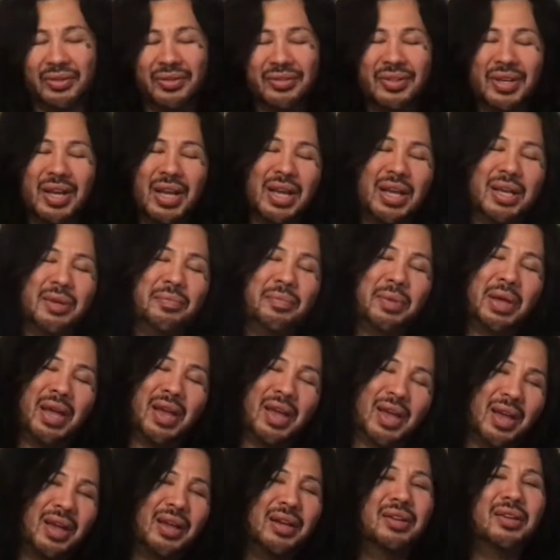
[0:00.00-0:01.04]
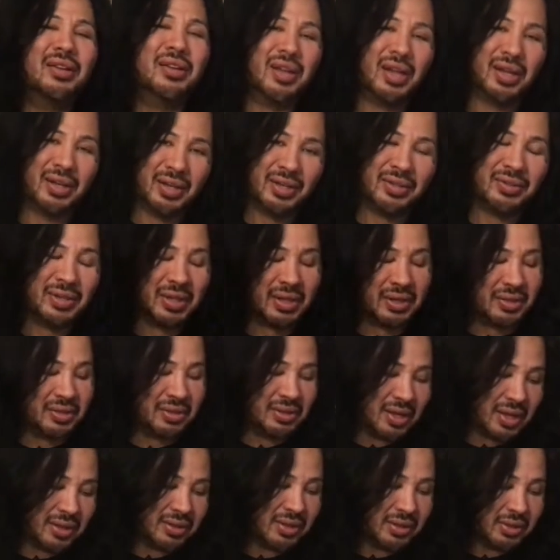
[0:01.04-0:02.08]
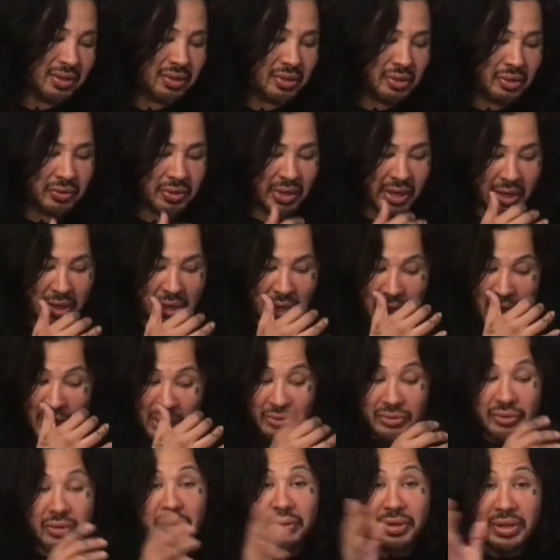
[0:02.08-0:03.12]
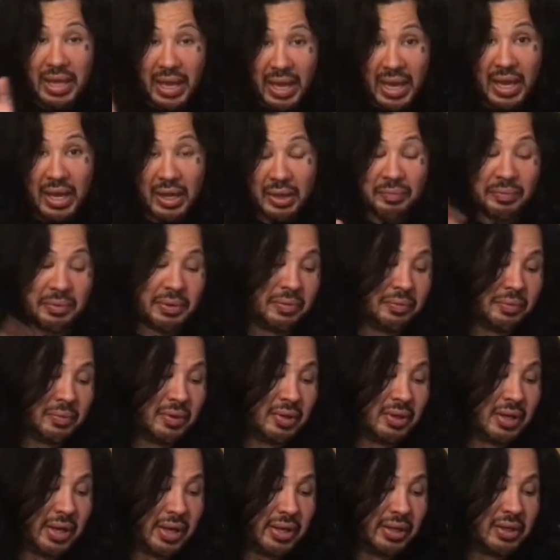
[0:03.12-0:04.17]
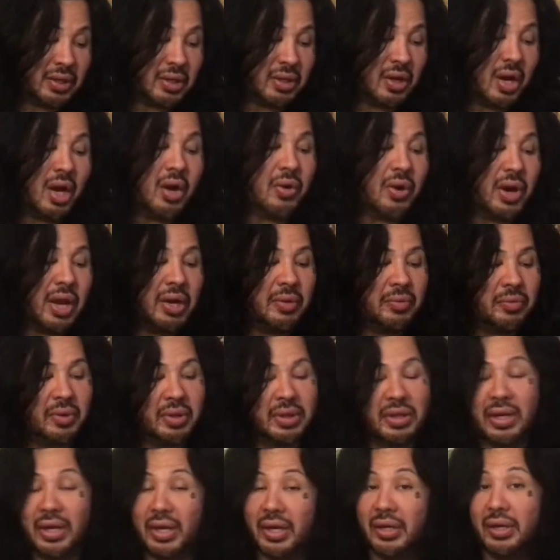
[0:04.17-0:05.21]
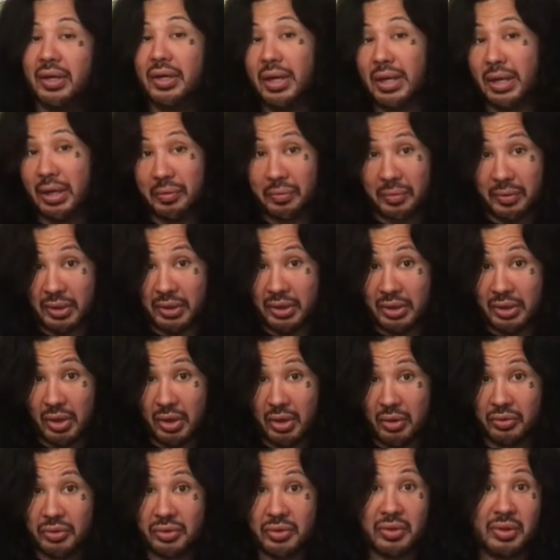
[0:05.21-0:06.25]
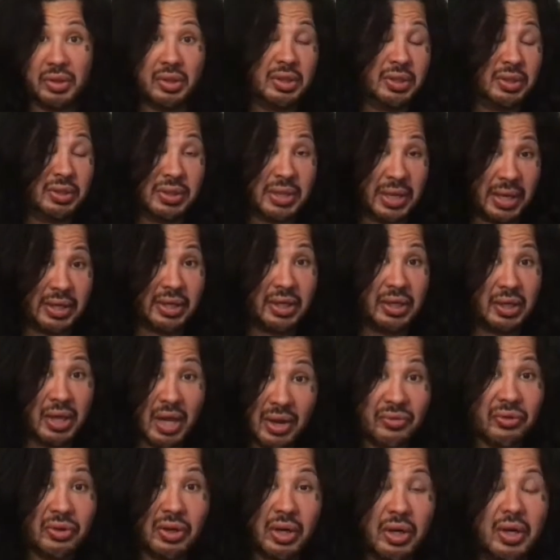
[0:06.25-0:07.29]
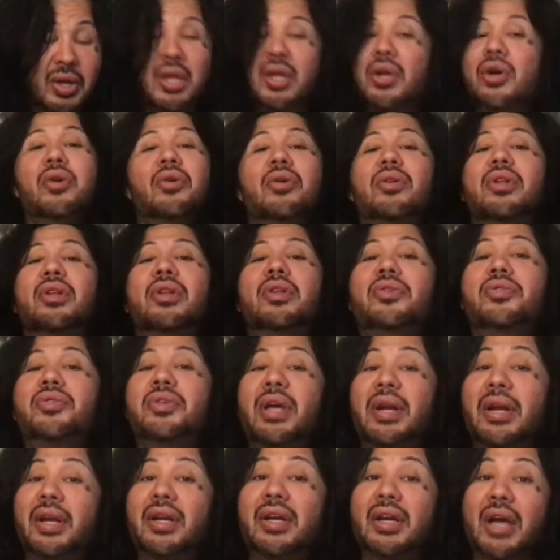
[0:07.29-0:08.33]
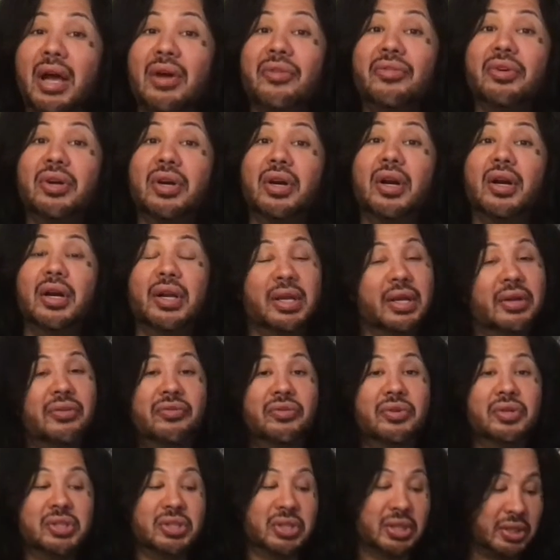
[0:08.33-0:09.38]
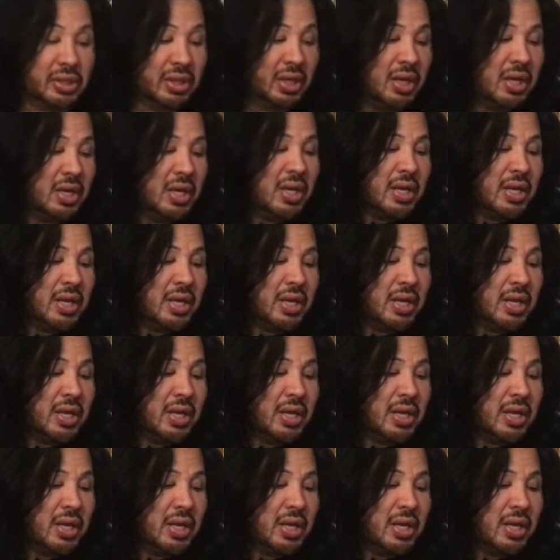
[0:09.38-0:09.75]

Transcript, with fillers: his name. And like I said, nothing to do there. So then people are like, all right, well then it would go to the lieutenant governor, who the lieutenant governor in Virginia